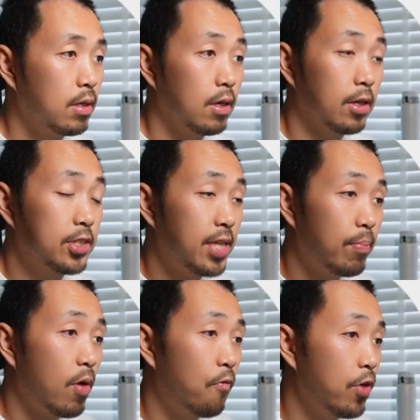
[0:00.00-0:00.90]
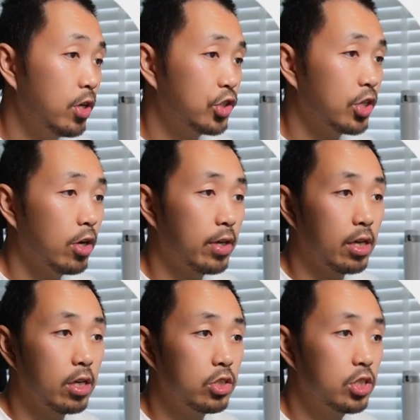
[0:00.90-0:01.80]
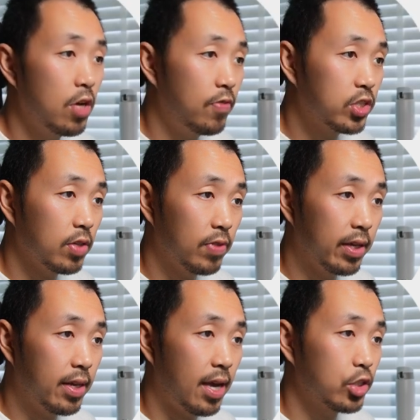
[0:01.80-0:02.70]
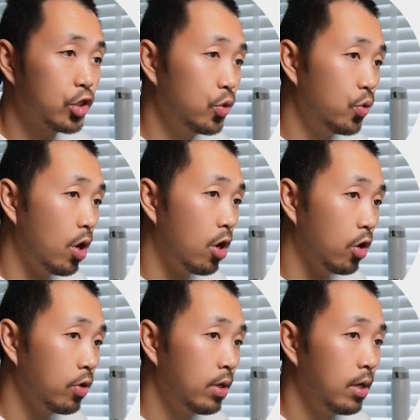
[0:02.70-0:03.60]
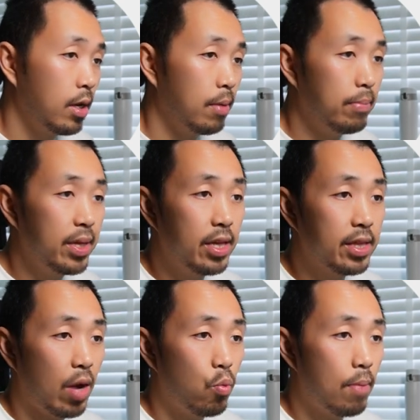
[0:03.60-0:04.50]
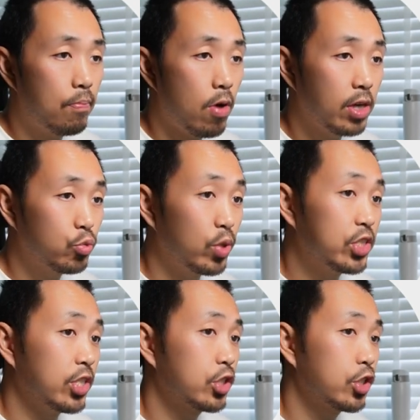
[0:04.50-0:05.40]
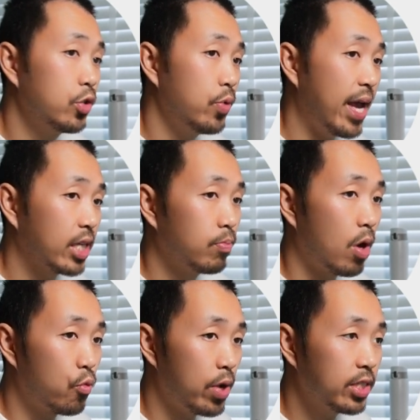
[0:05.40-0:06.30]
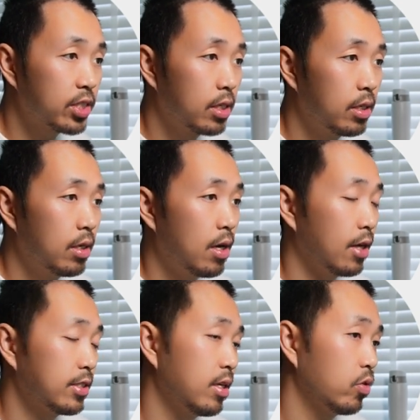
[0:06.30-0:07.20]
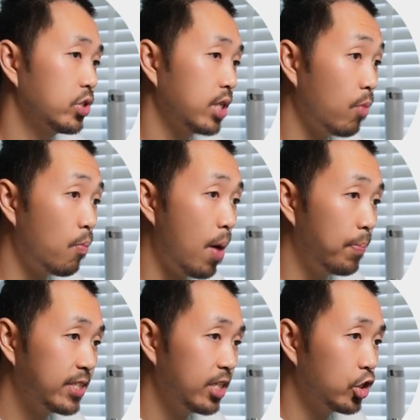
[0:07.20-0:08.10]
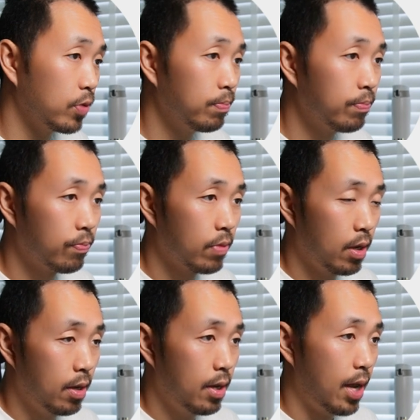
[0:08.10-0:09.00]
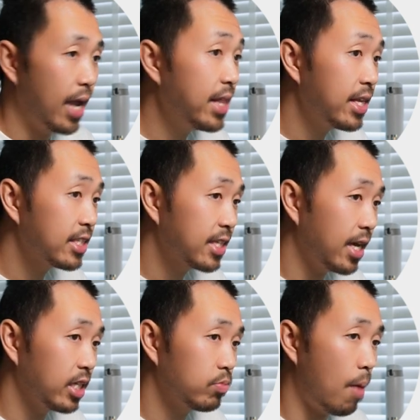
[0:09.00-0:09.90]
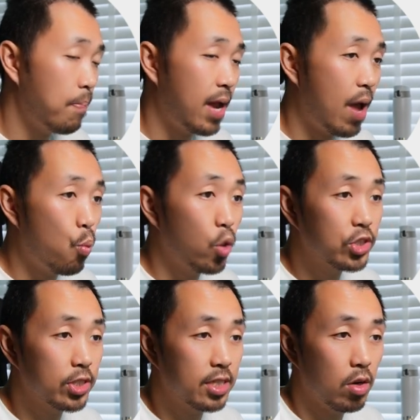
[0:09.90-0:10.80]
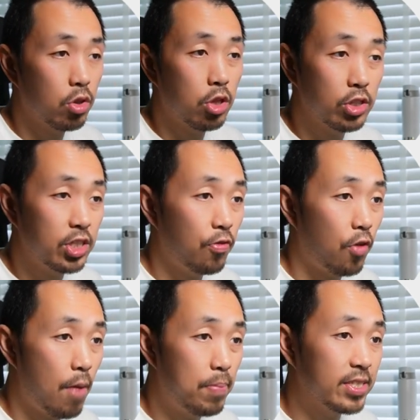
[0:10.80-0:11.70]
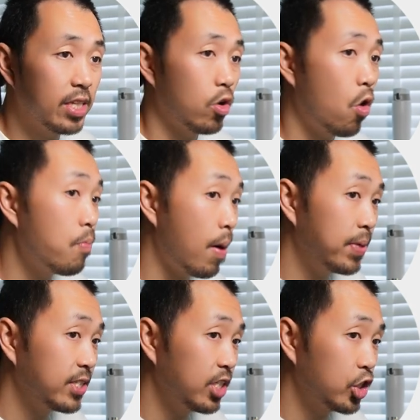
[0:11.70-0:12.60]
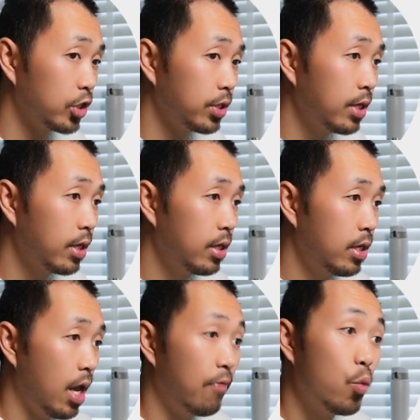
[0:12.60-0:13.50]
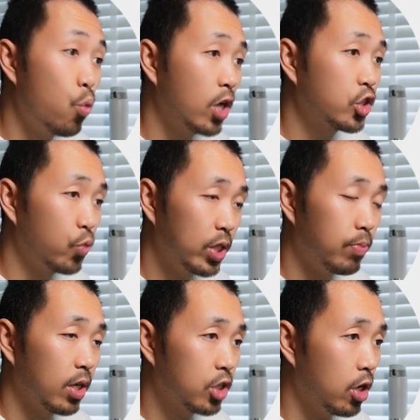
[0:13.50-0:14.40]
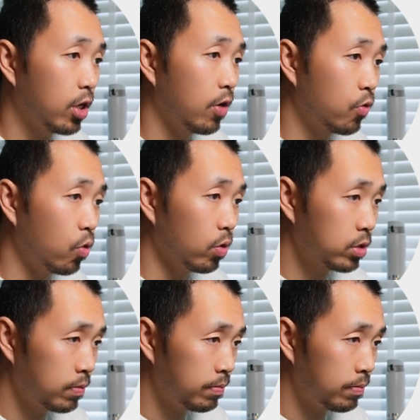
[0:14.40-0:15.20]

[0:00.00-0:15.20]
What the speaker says: I set my first target conservatively at 2R, meaning that when price reaches 2x my risk, I sell some of my position. In this case, my plan was to sell 35% of my position if it were to reach my target, of course.